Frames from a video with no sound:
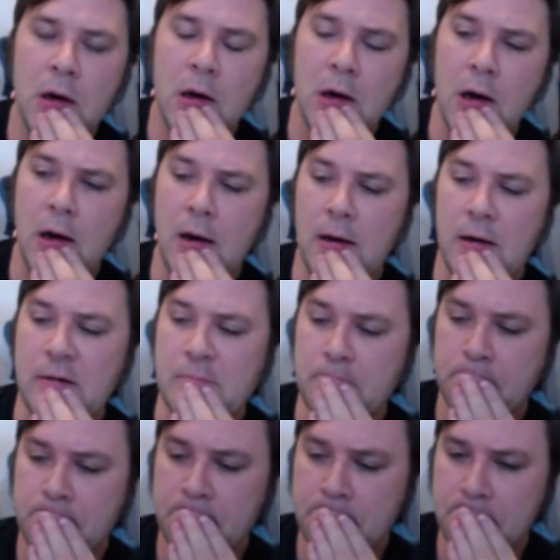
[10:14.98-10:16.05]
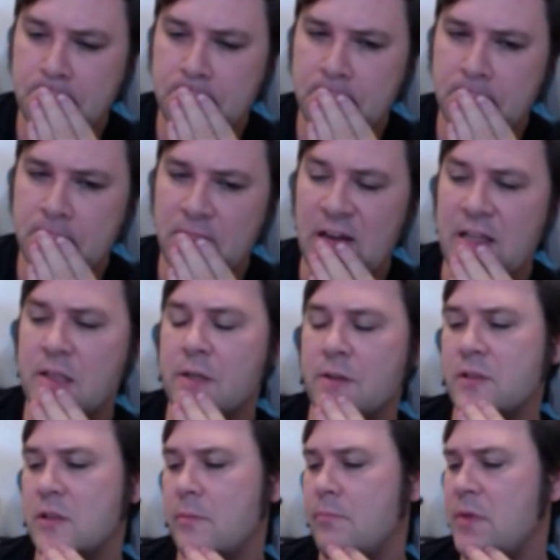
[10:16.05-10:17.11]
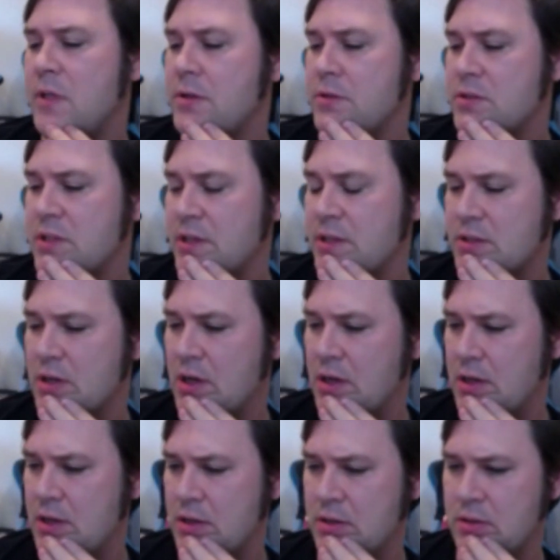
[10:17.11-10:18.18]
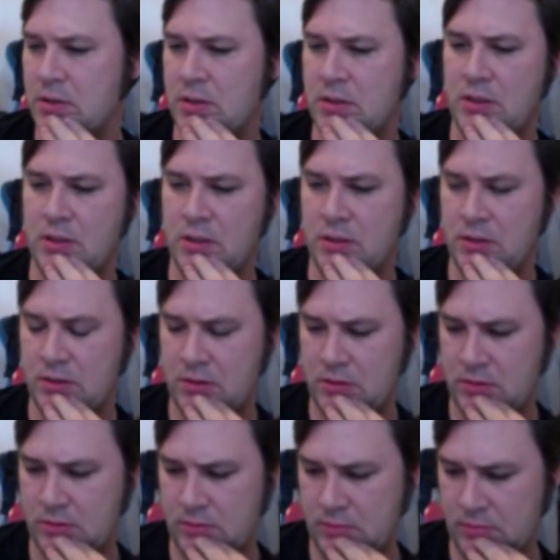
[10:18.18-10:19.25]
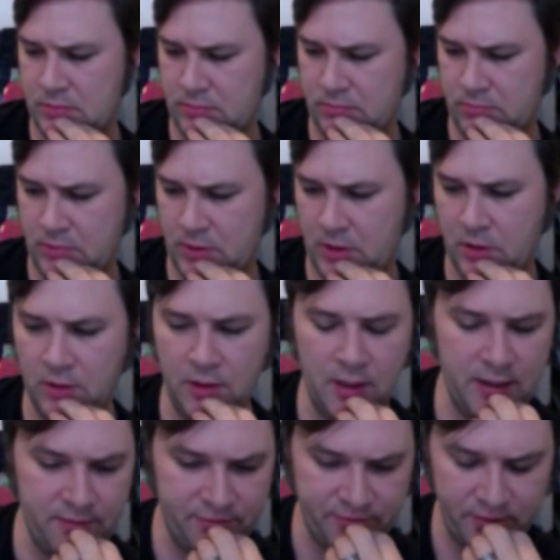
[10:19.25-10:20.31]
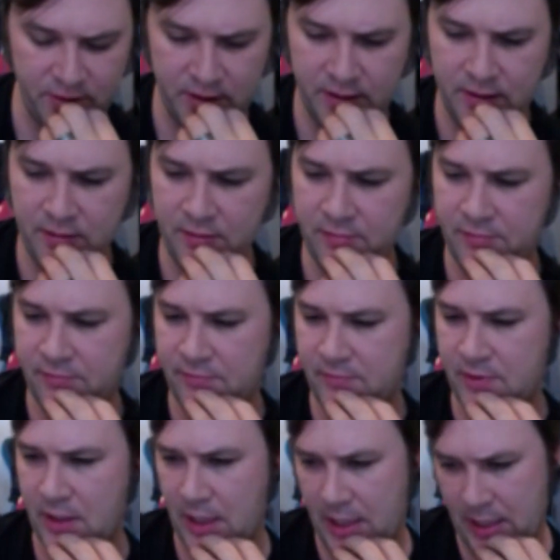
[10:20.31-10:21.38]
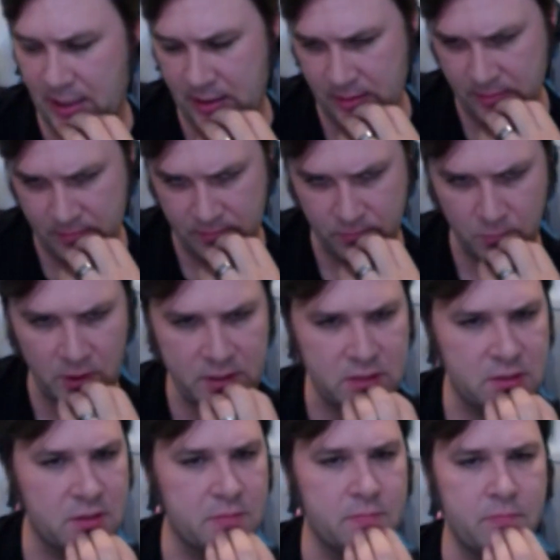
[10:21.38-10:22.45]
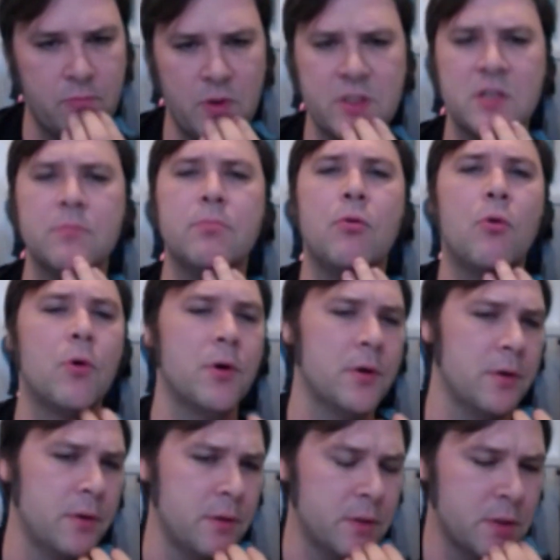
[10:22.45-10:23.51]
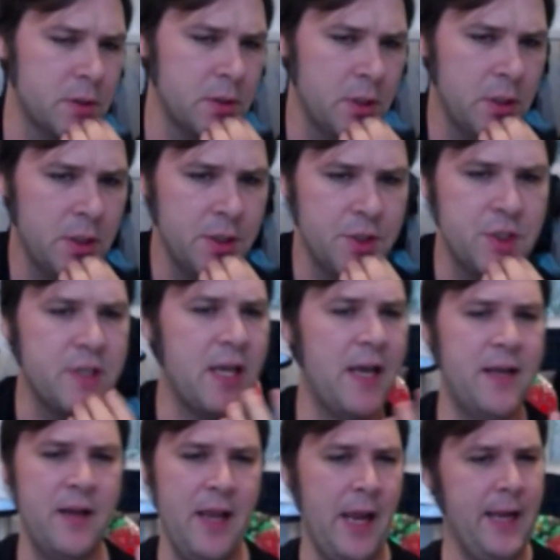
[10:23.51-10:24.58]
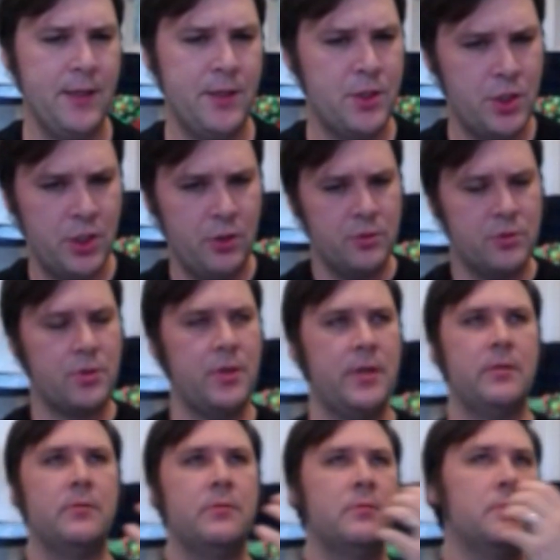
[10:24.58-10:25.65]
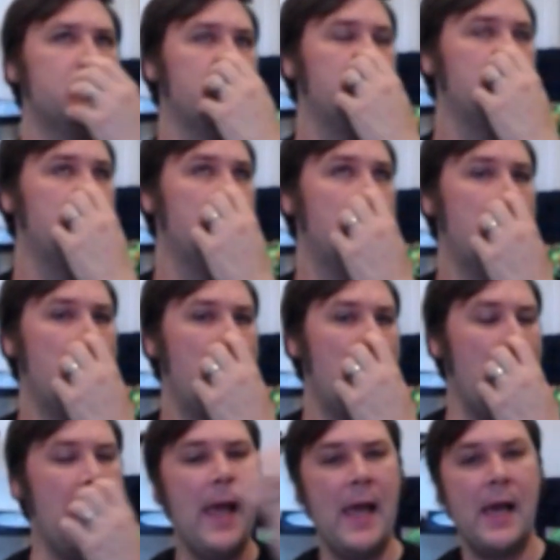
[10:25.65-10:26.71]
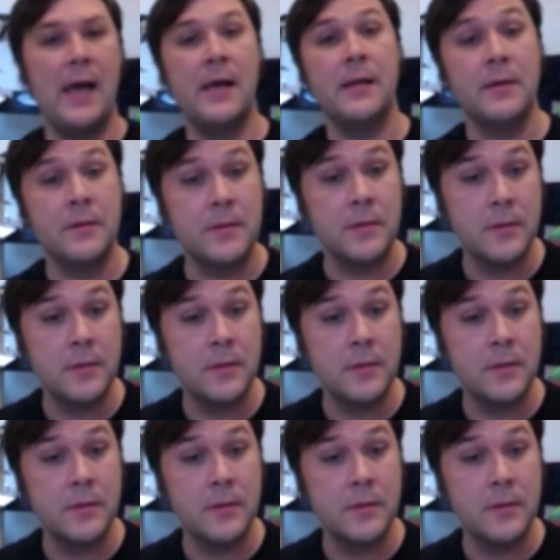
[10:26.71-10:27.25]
And there's some musings on her life lived and what's important. She had 8 children, and